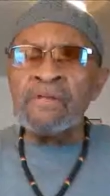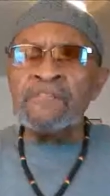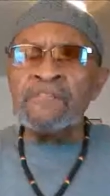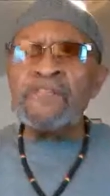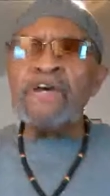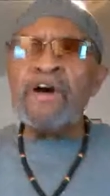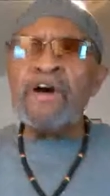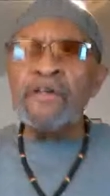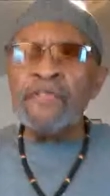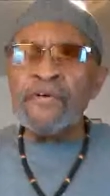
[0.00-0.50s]

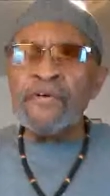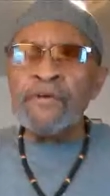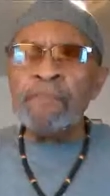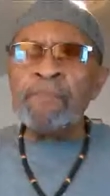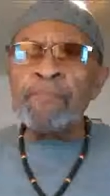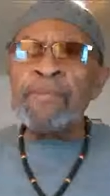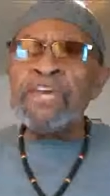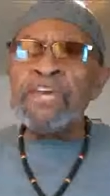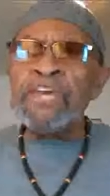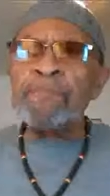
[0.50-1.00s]
the other
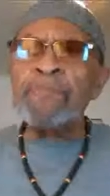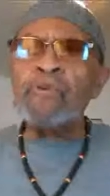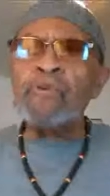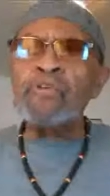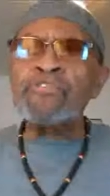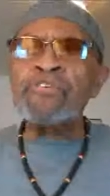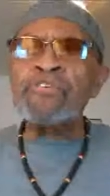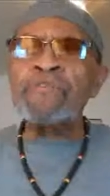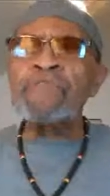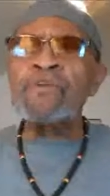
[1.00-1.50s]

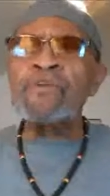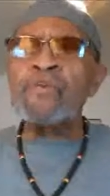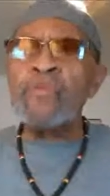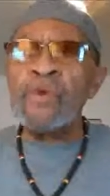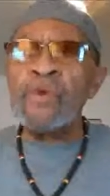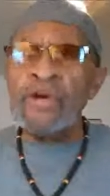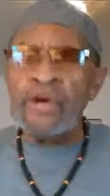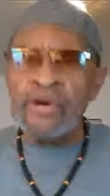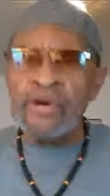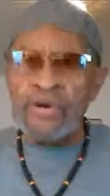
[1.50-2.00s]
peoples of the
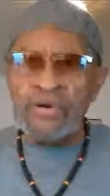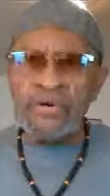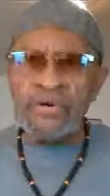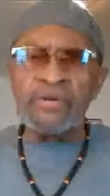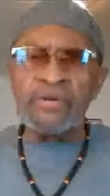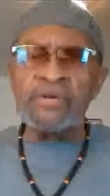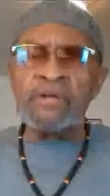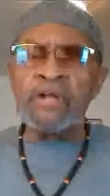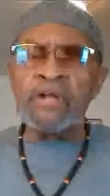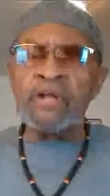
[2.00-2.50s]
world
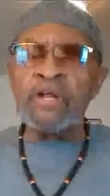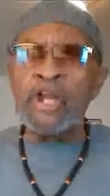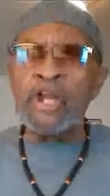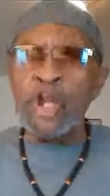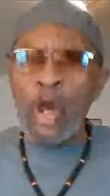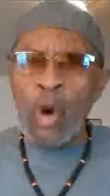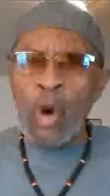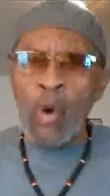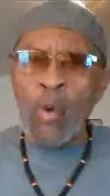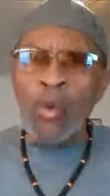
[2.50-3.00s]

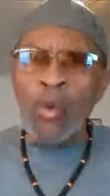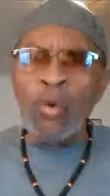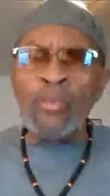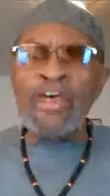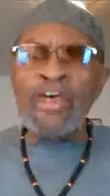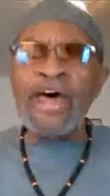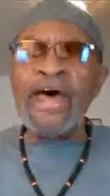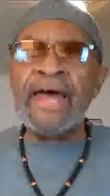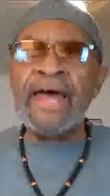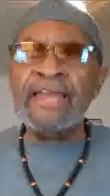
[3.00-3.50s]

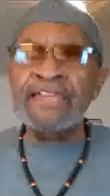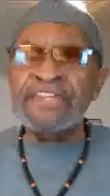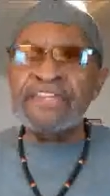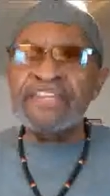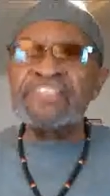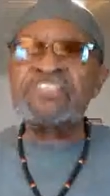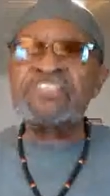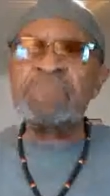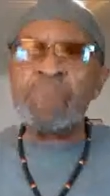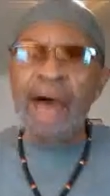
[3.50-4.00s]
loathe and
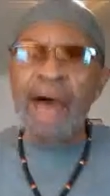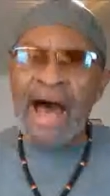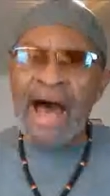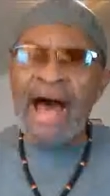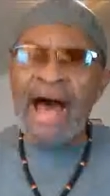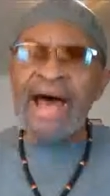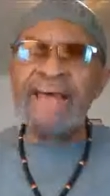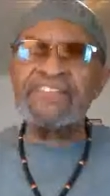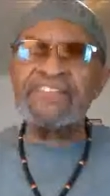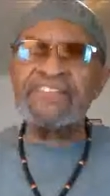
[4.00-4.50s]

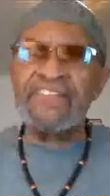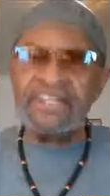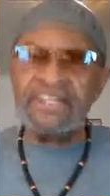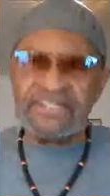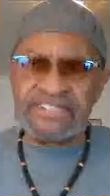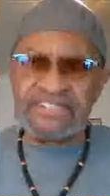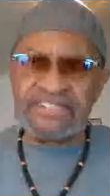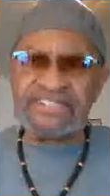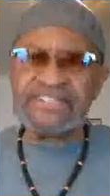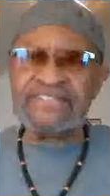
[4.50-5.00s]
despise
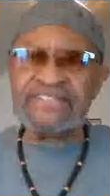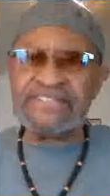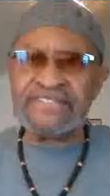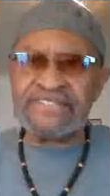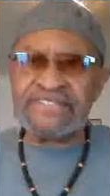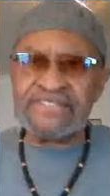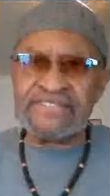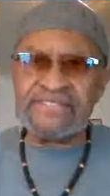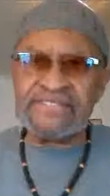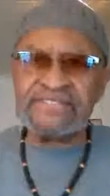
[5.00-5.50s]

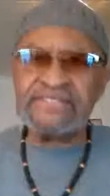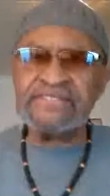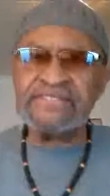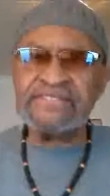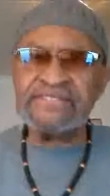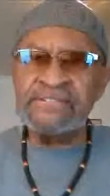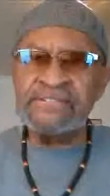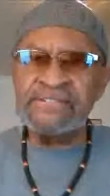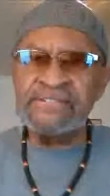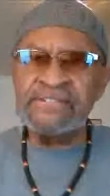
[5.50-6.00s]
us?
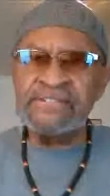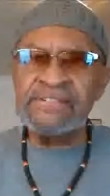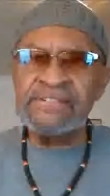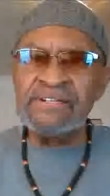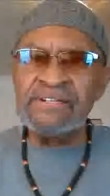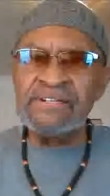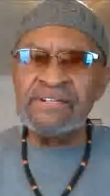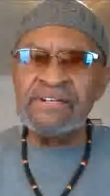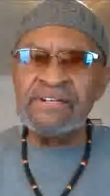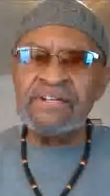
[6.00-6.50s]

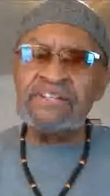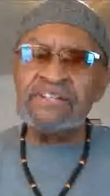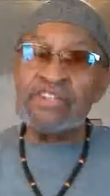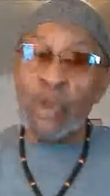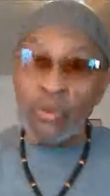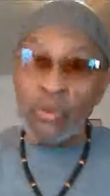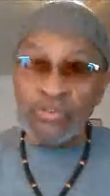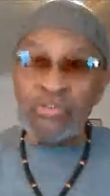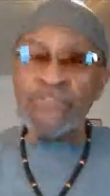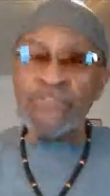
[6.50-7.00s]

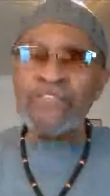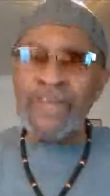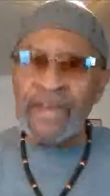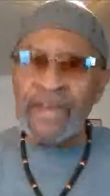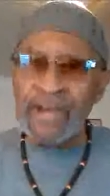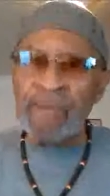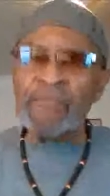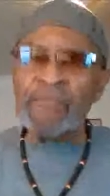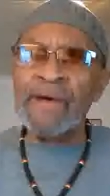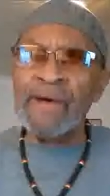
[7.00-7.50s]
Don't you
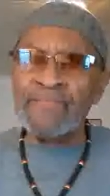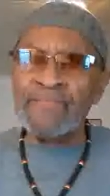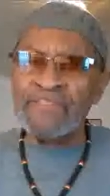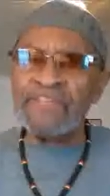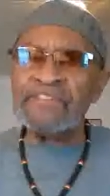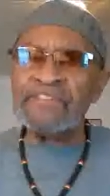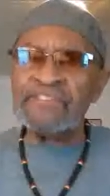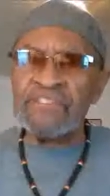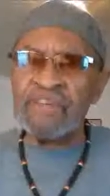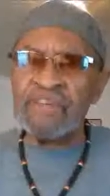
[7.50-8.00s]
think about
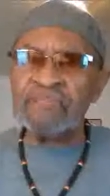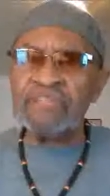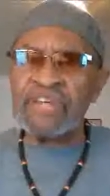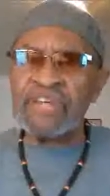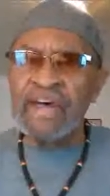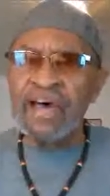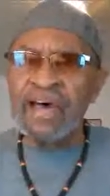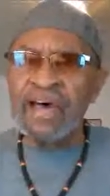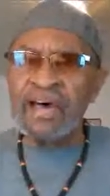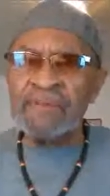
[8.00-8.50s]
this
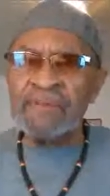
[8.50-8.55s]
sometime?